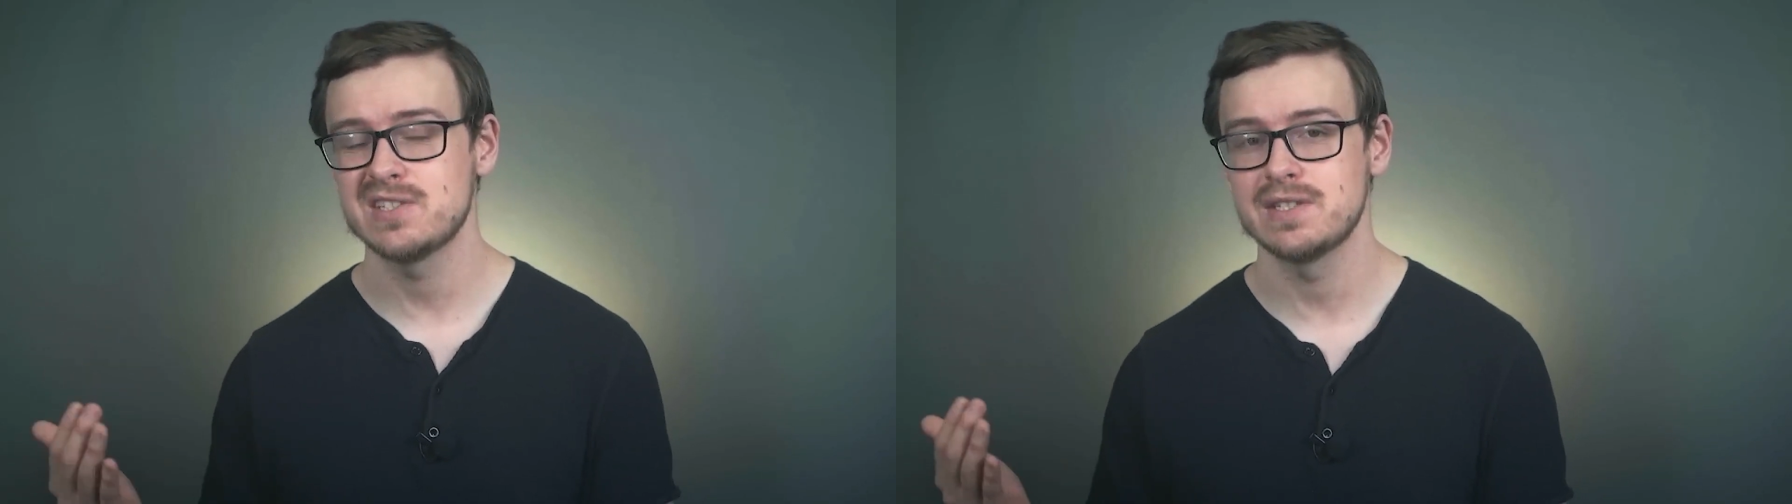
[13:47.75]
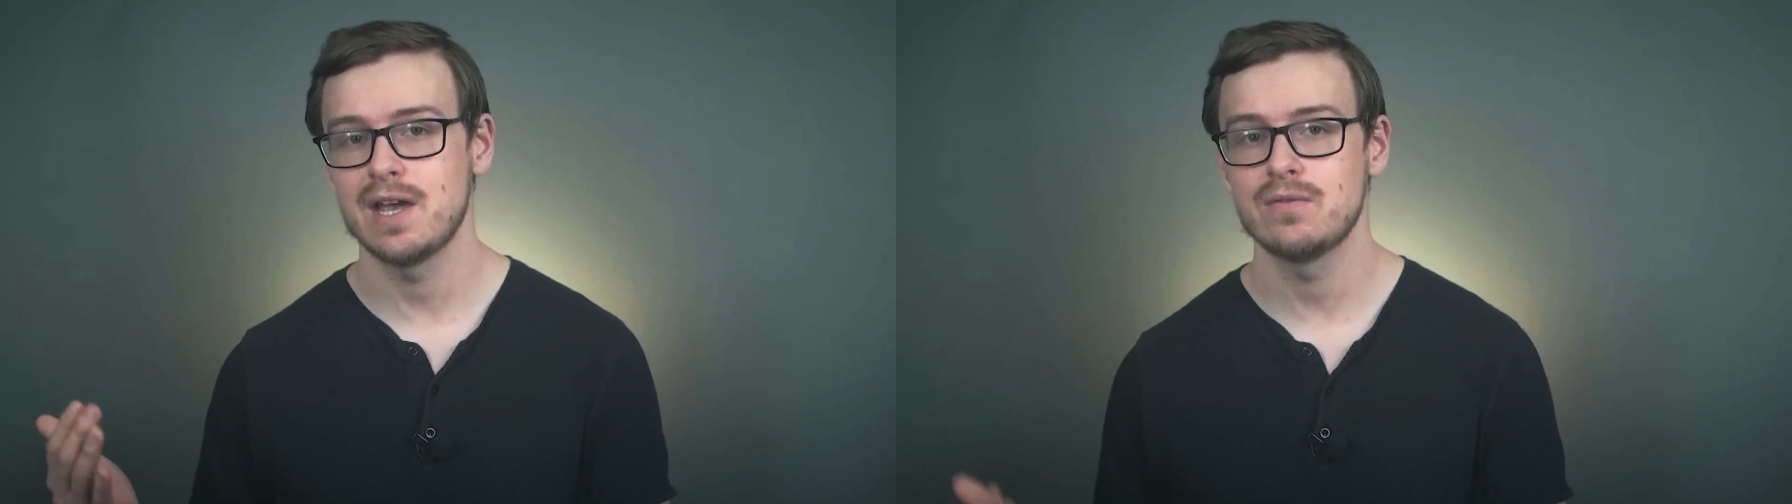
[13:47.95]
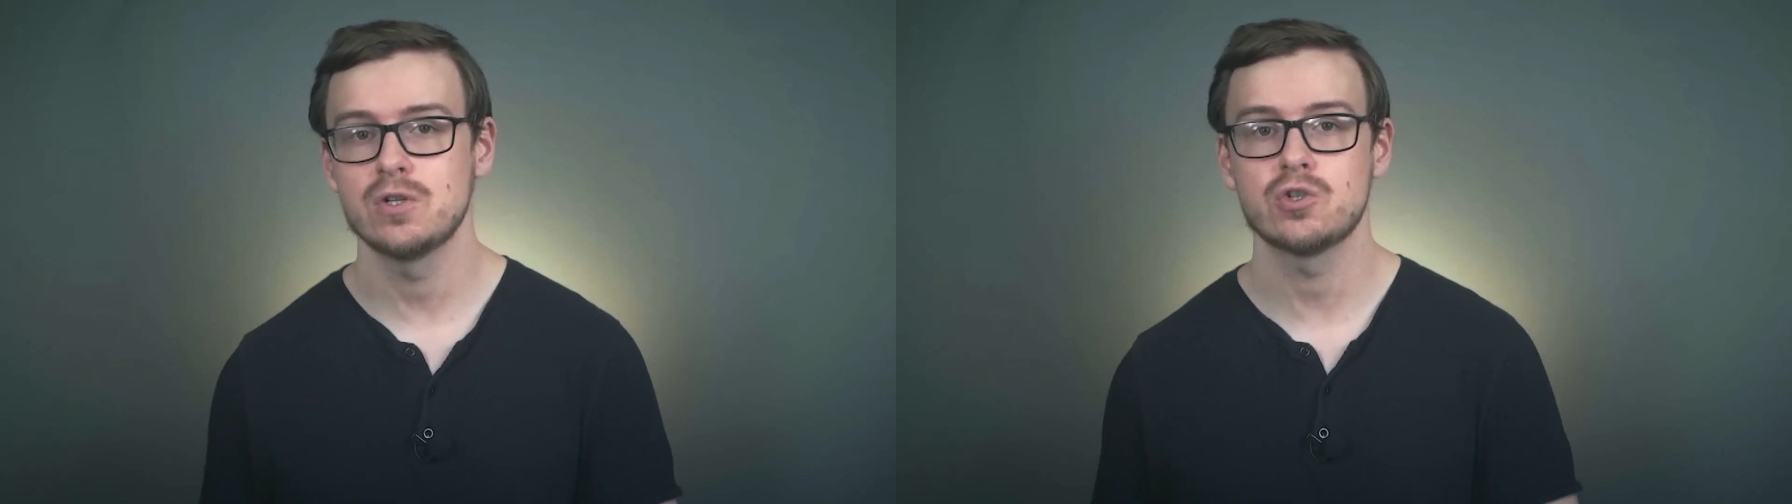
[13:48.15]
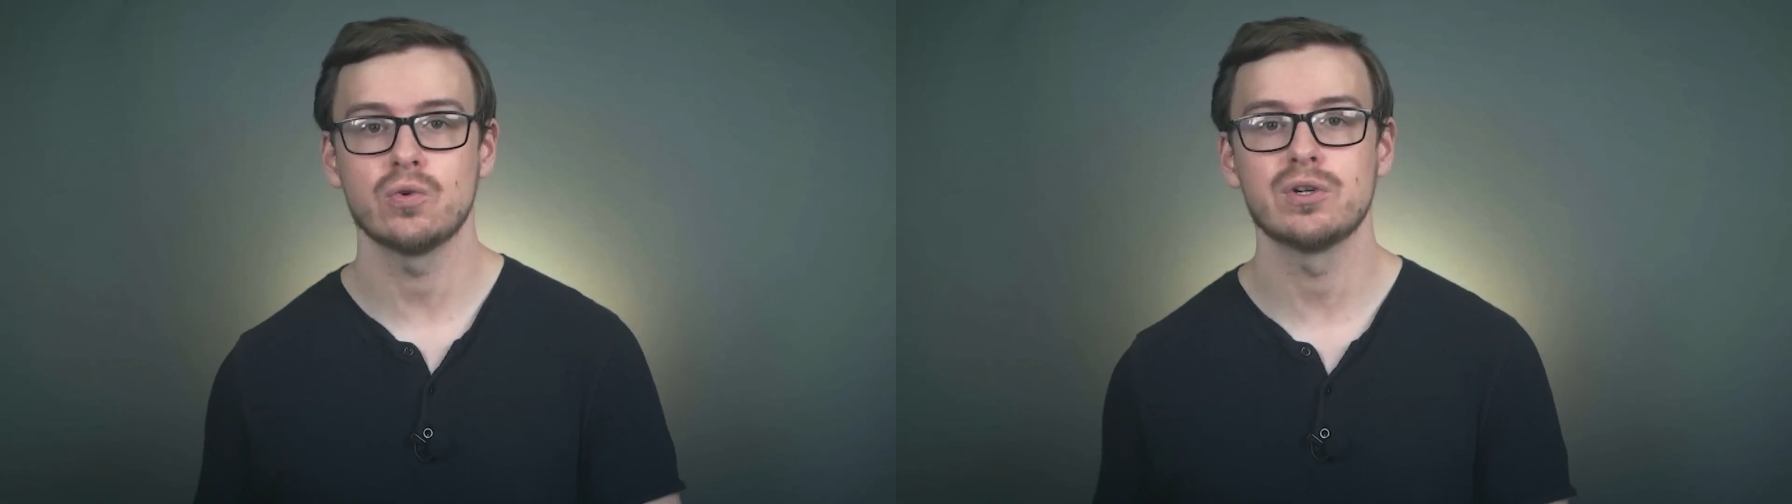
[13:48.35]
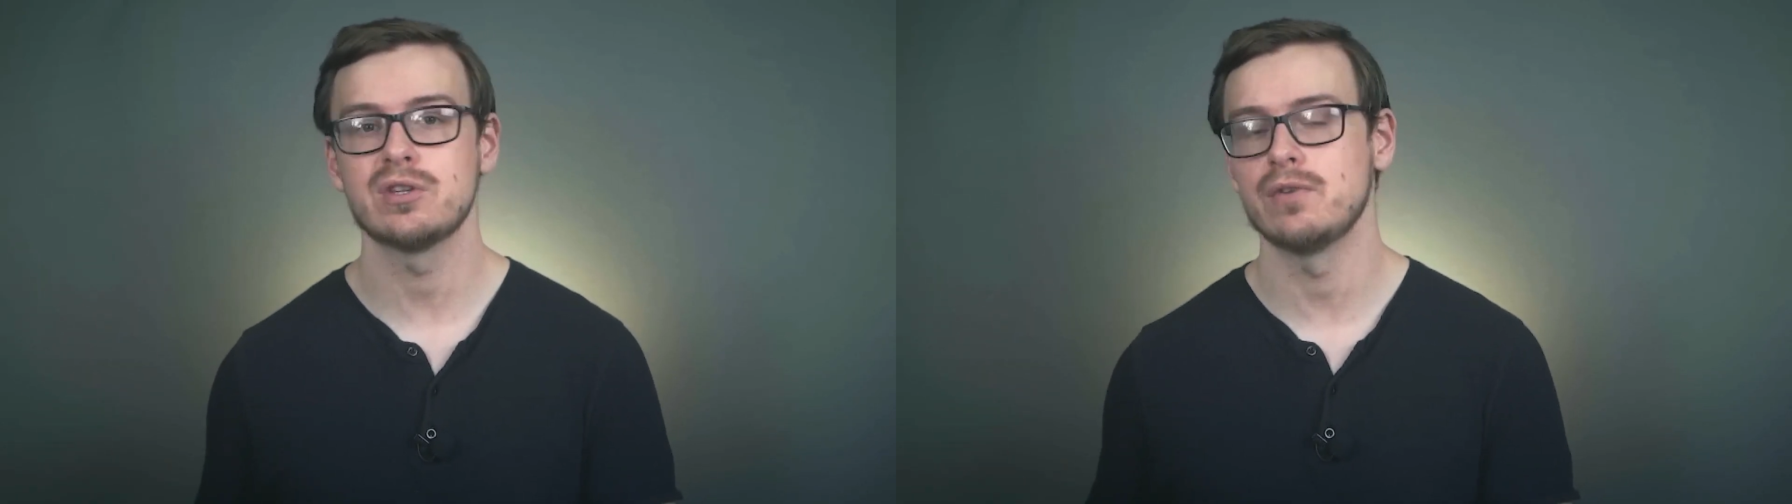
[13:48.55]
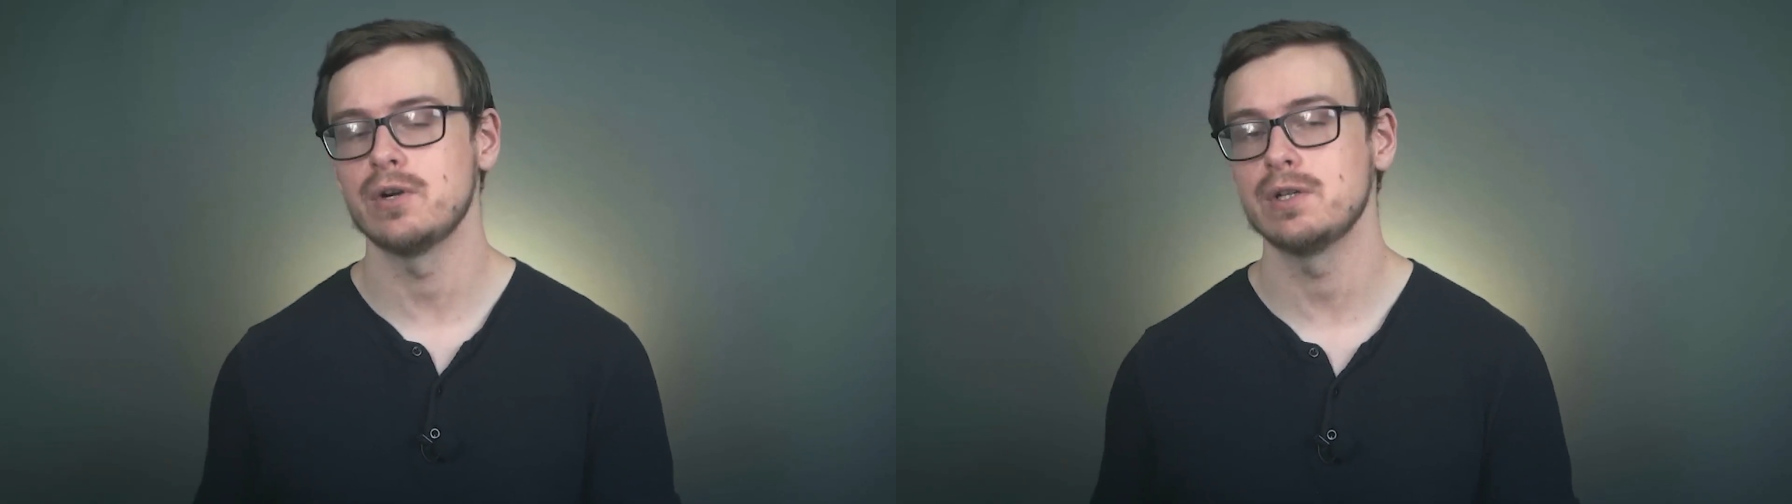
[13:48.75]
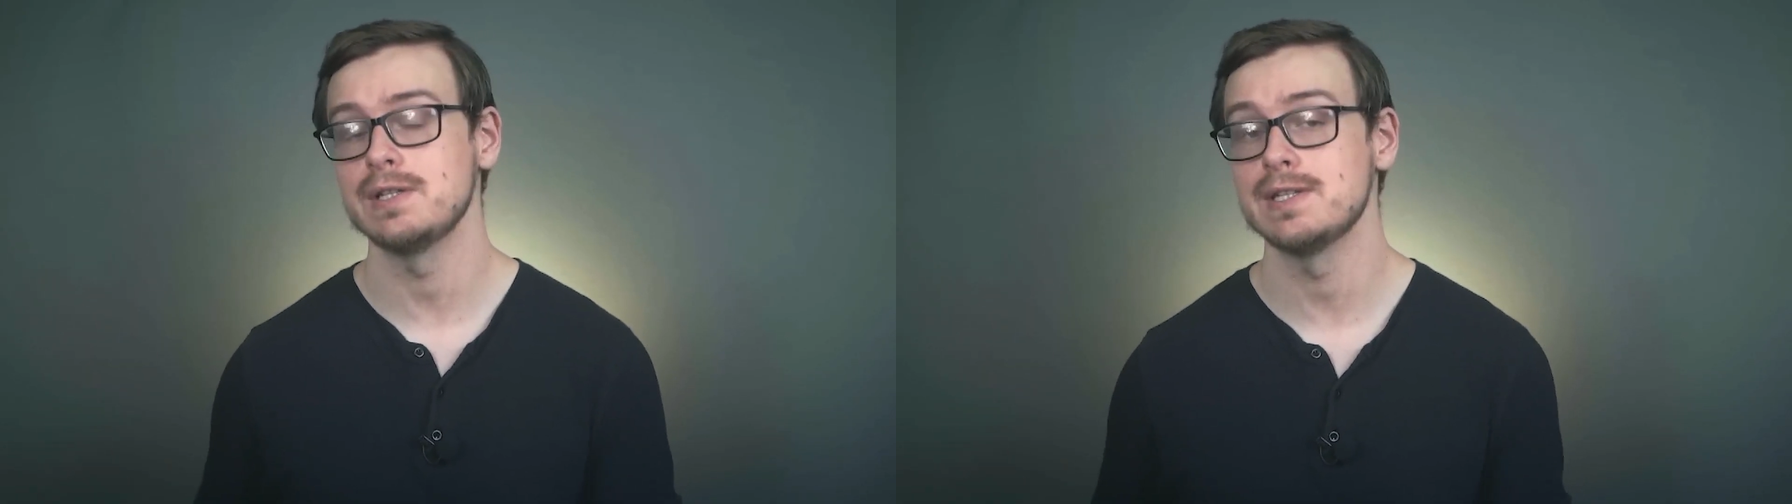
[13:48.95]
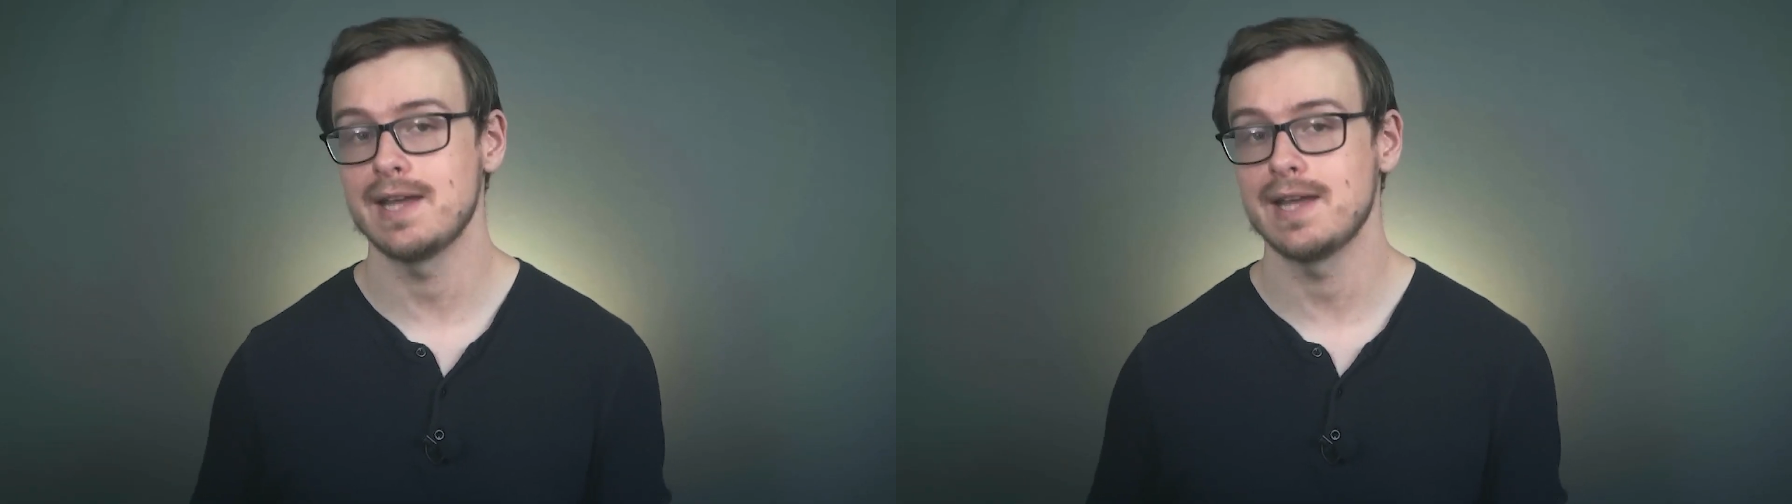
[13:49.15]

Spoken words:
as average or at the very least